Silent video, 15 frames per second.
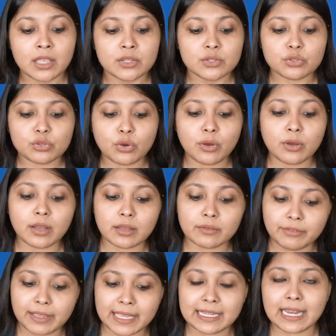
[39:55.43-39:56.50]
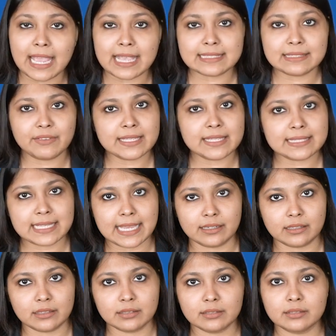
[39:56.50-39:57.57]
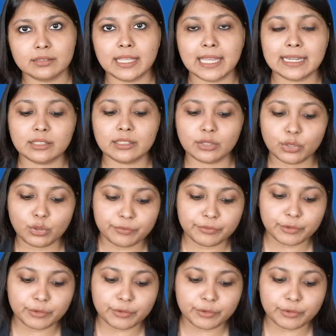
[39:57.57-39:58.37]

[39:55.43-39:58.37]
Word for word: So, when as we said that you,